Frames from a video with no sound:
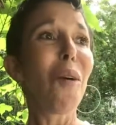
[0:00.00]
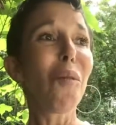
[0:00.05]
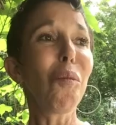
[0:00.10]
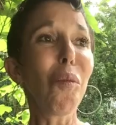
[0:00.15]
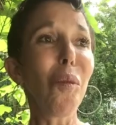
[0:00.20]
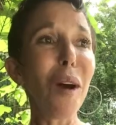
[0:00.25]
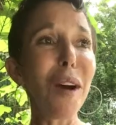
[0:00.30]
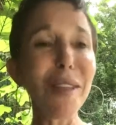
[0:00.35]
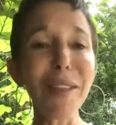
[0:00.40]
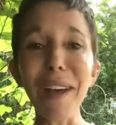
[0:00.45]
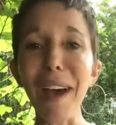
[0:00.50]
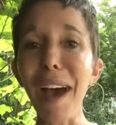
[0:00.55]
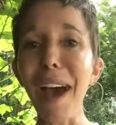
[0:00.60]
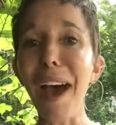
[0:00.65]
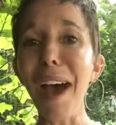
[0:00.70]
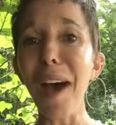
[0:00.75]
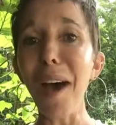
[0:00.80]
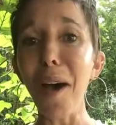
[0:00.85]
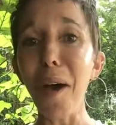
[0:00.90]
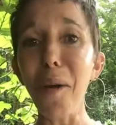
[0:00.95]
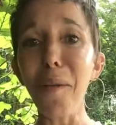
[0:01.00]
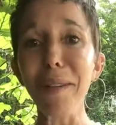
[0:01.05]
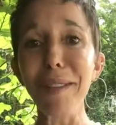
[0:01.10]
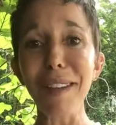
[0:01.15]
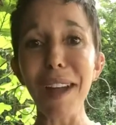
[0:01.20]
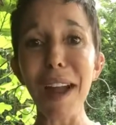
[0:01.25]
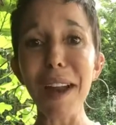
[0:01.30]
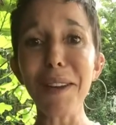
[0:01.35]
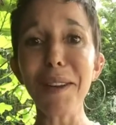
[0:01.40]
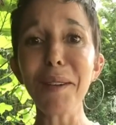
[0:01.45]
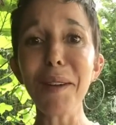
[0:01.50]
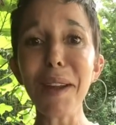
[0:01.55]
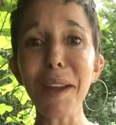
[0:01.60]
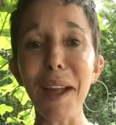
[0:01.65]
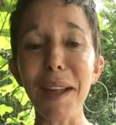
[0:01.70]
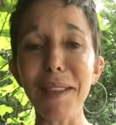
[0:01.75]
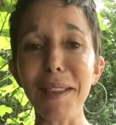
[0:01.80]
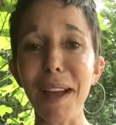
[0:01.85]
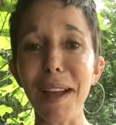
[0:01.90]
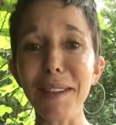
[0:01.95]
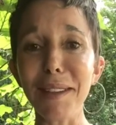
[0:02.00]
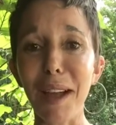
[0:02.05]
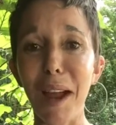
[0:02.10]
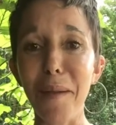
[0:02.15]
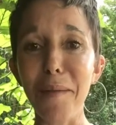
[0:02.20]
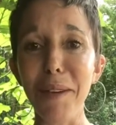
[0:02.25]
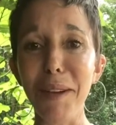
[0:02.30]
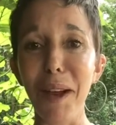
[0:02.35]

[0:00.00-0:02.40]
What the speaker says: what the hell was I doing at that time?